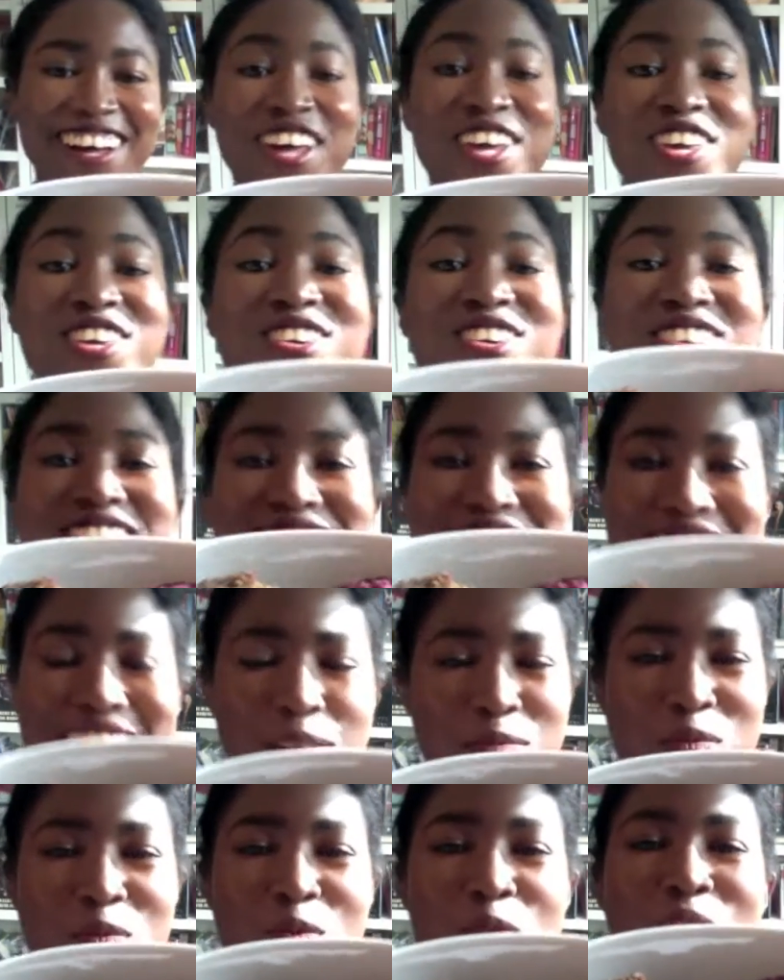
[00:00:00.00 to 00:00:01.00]
you can see
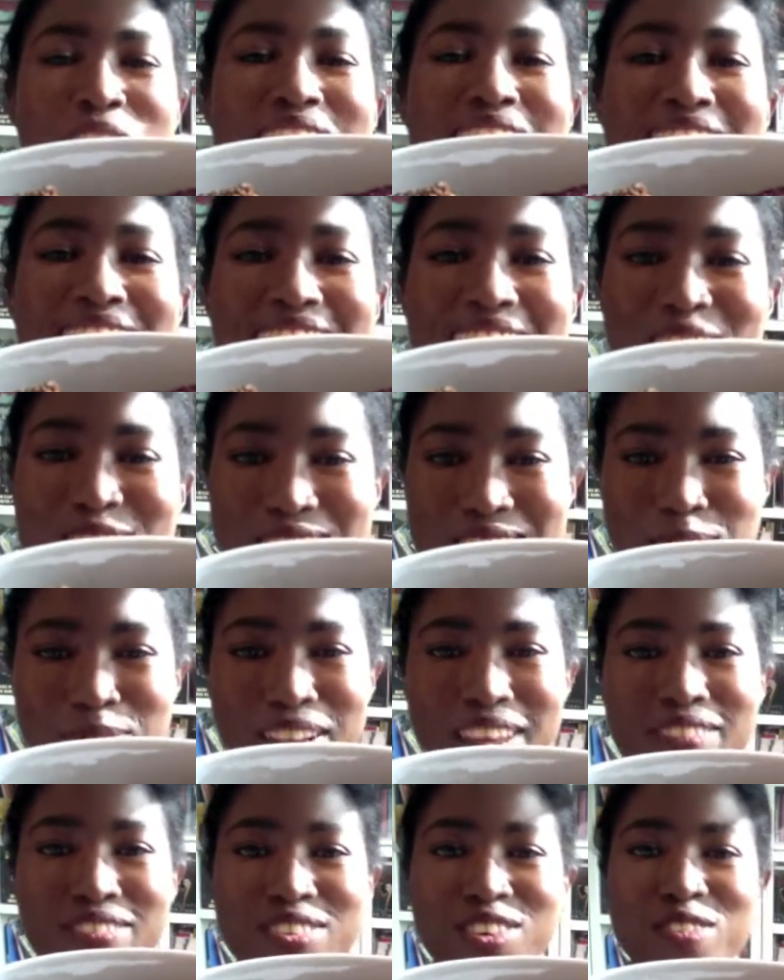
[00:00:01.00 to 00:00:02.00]
I'm wheeling out some
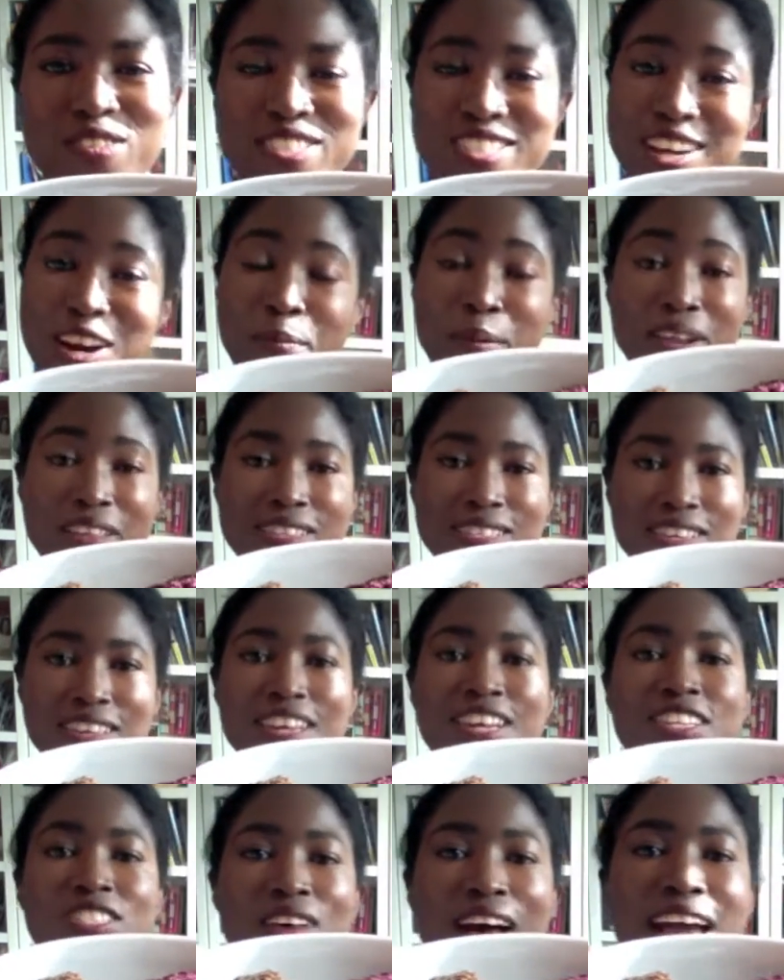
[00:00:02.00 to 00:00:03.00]
leftovers here, but
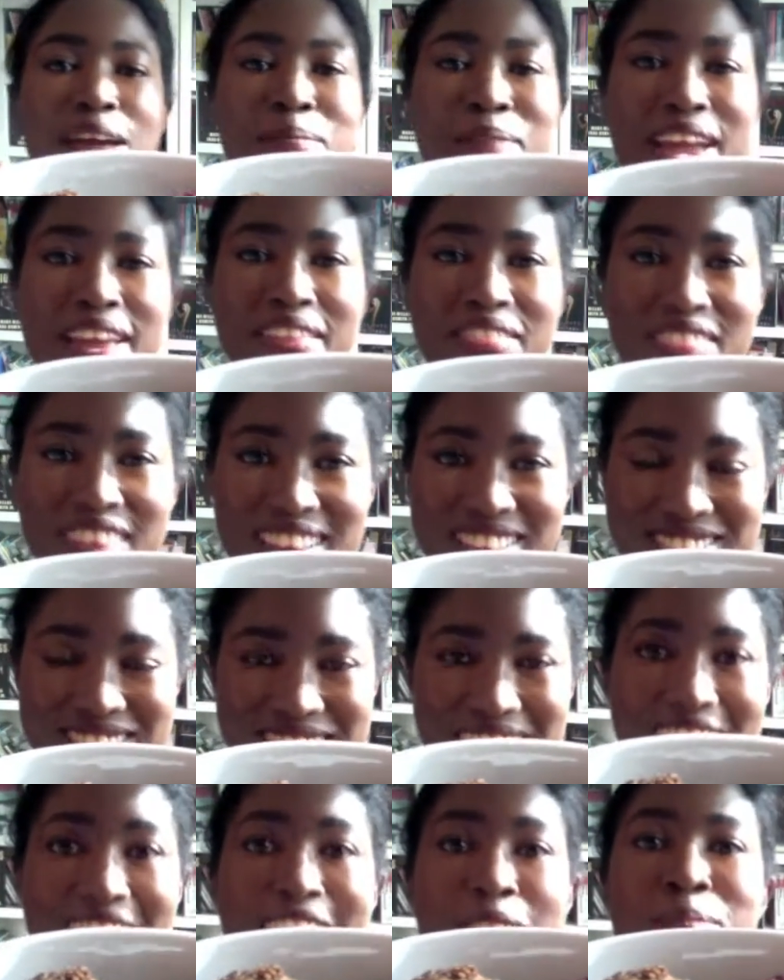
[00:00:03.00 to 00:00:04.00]
so I made
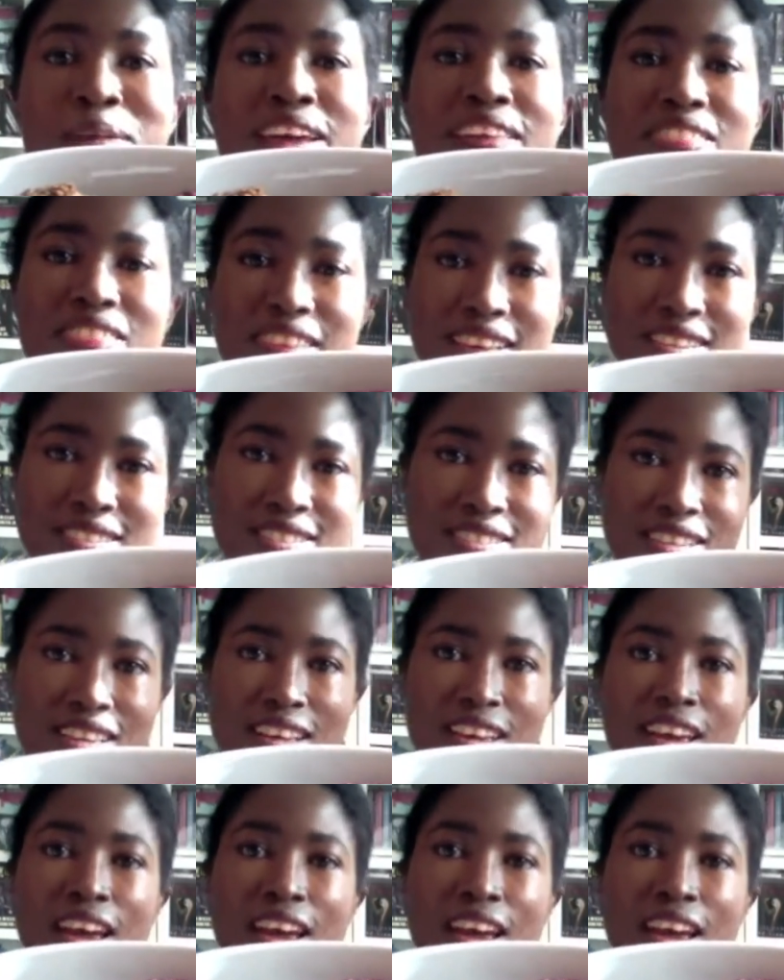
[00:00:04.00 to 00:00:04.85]
this.